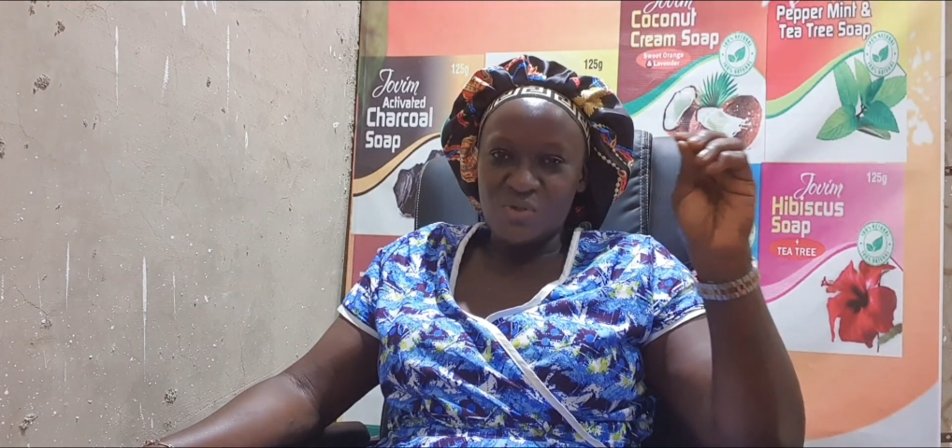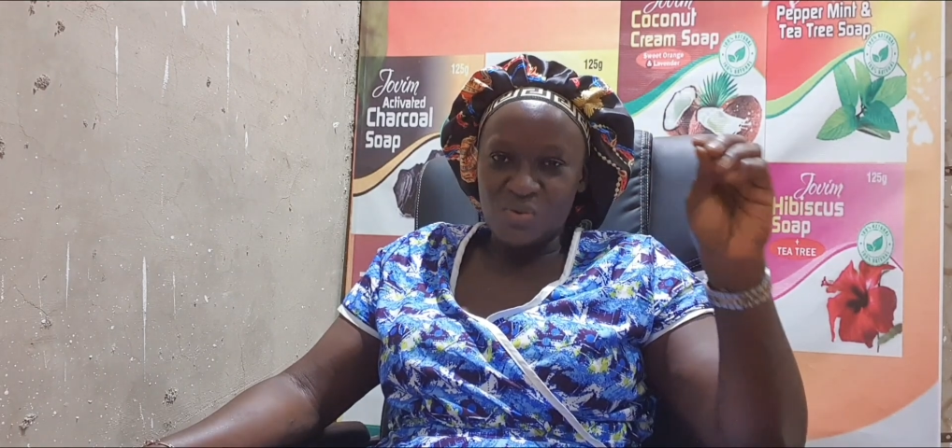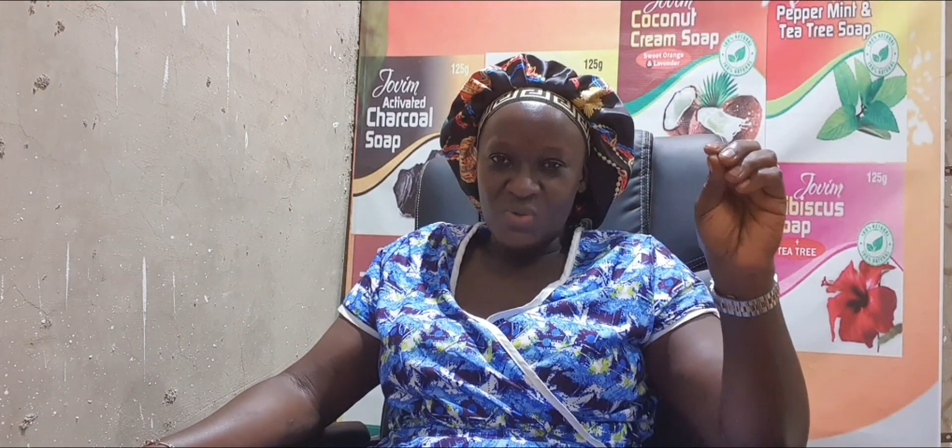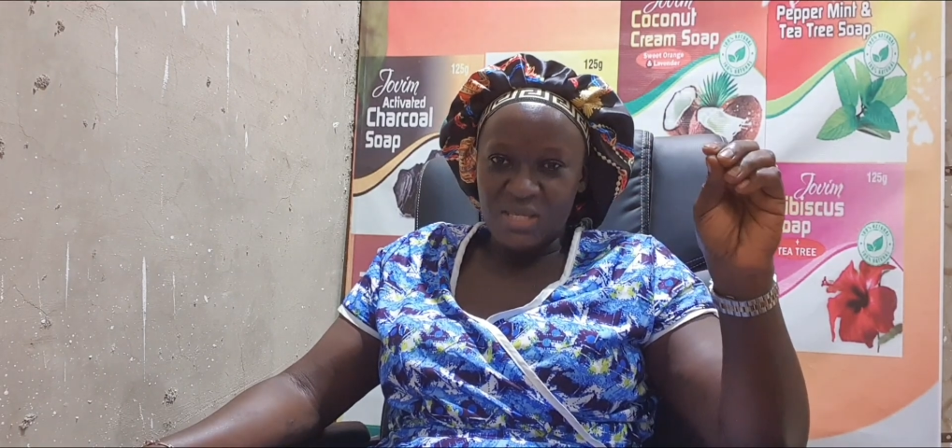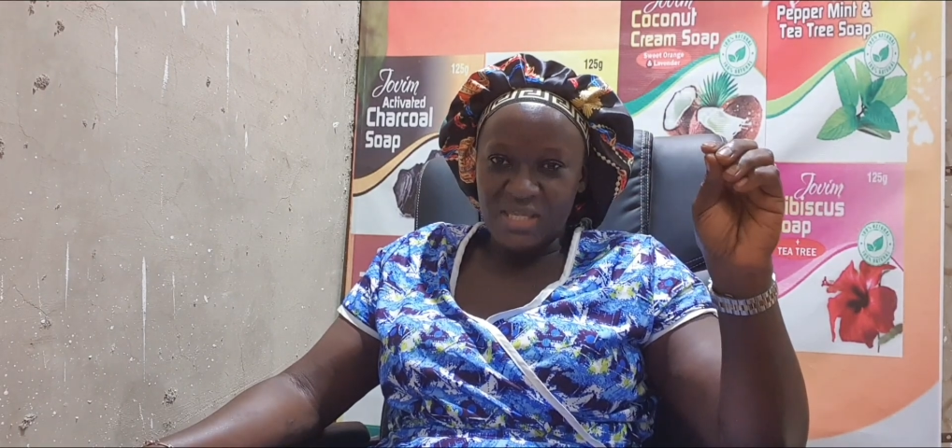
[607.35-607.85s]

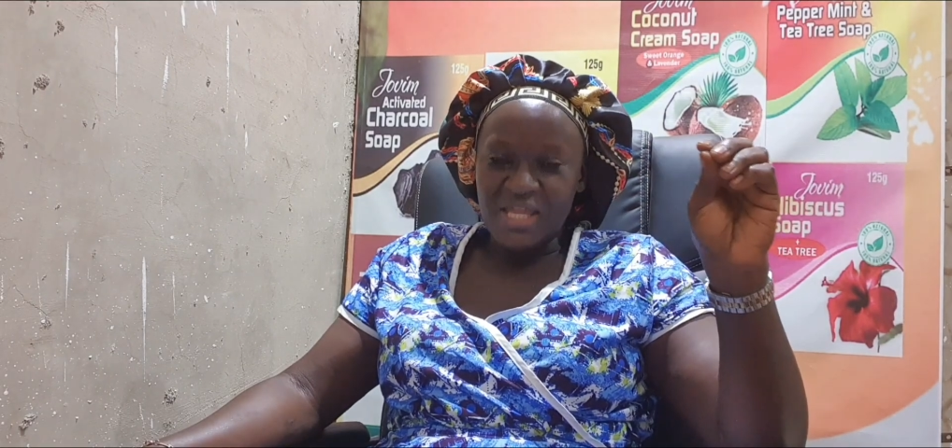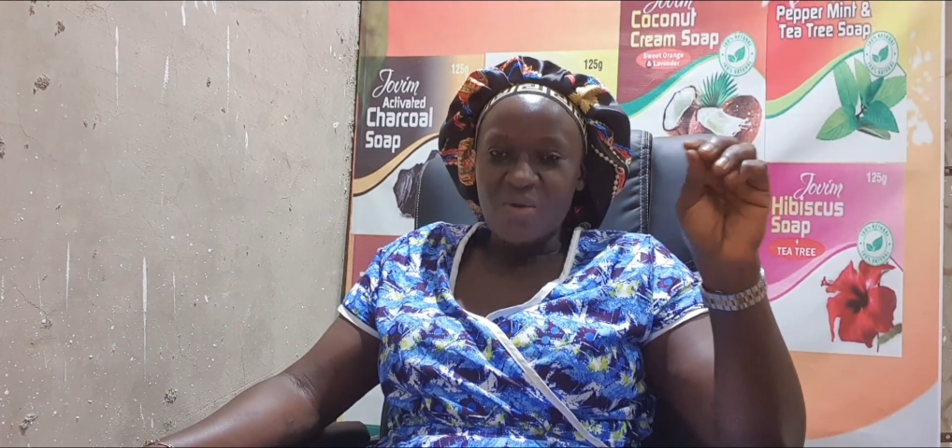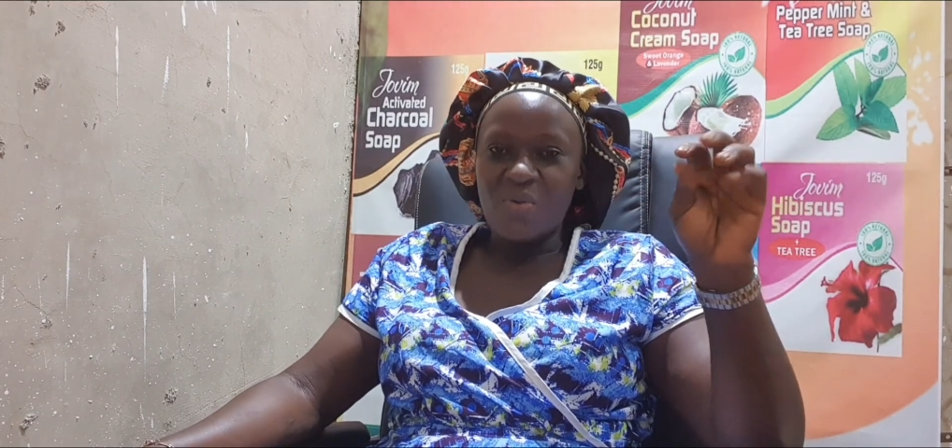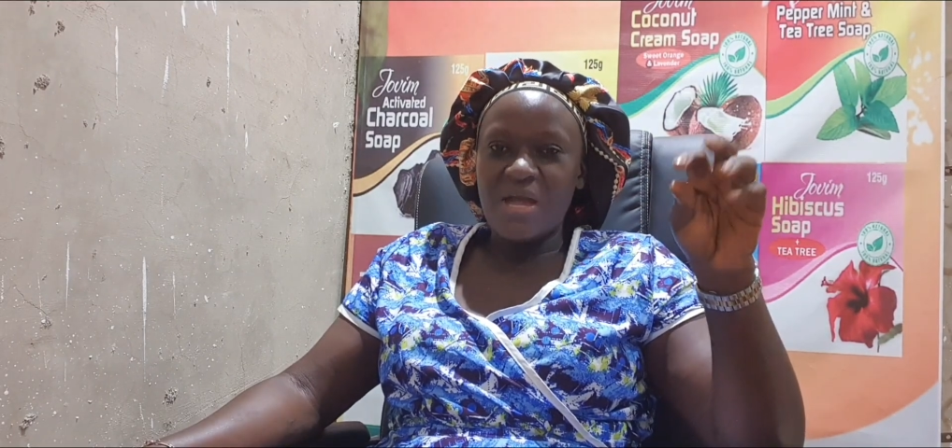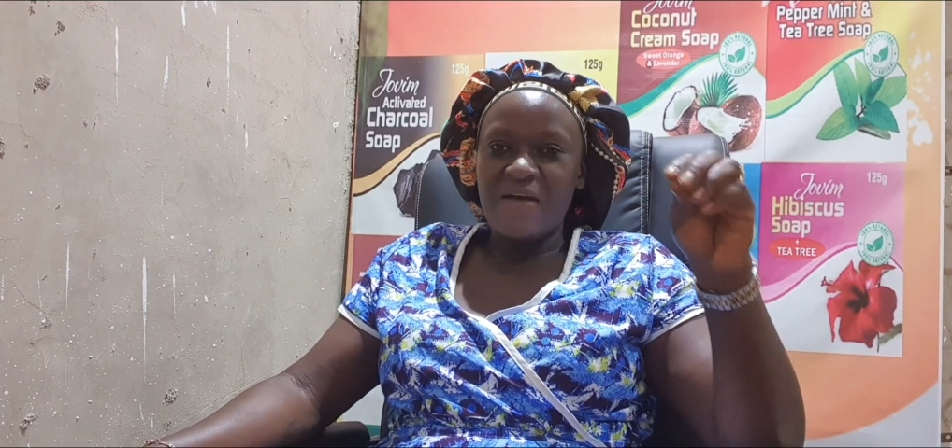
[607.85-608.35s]
Louis,
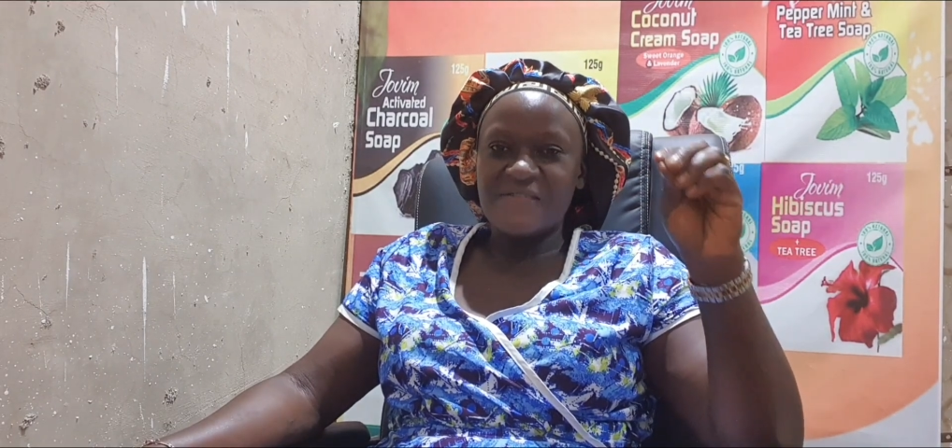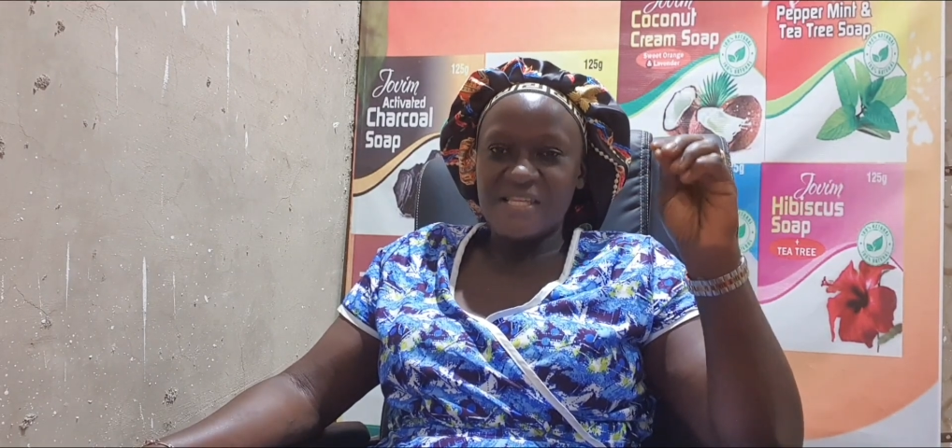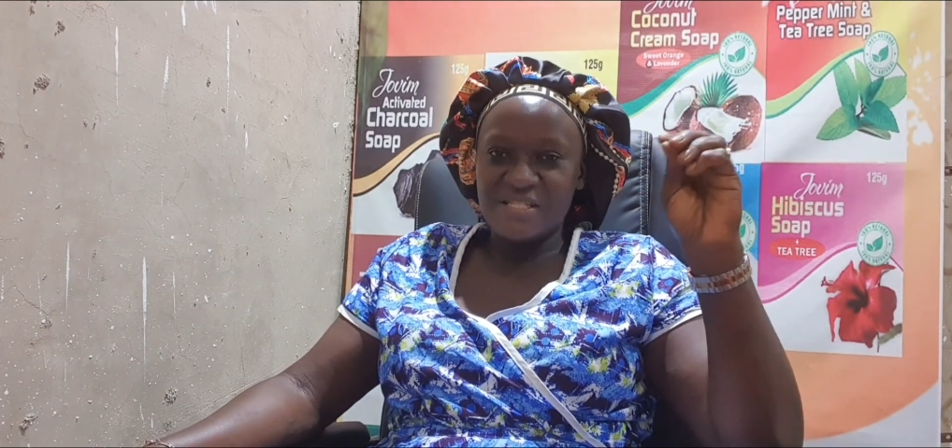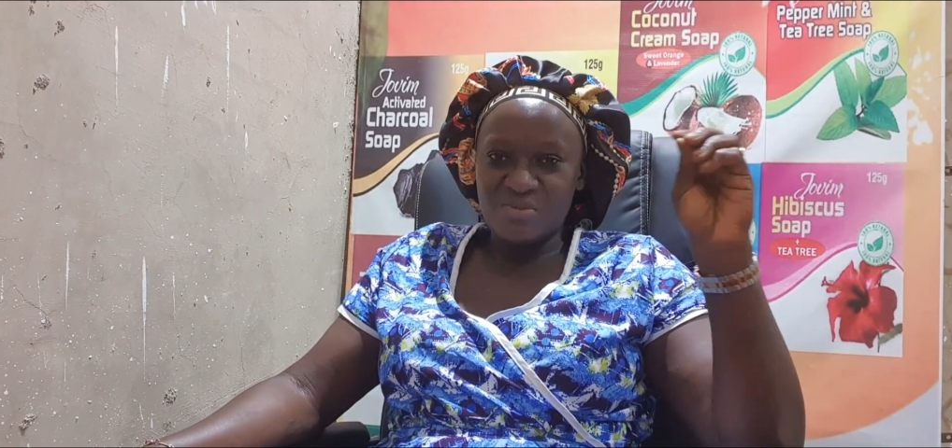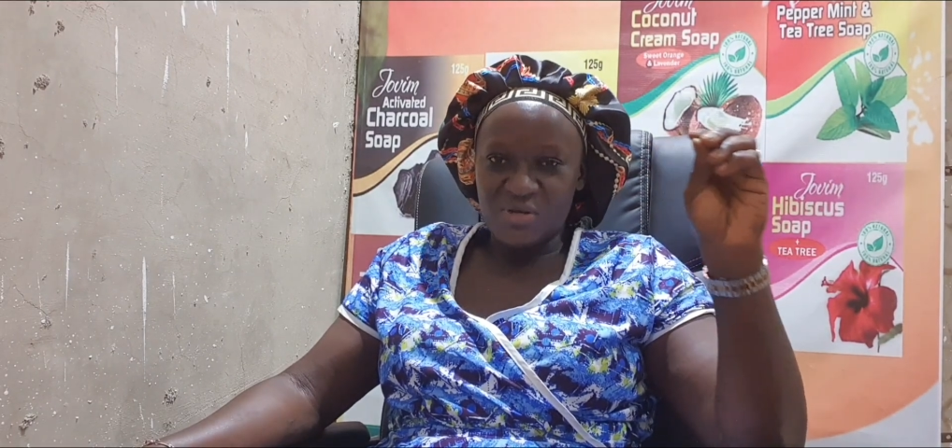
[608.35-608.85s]
we have St.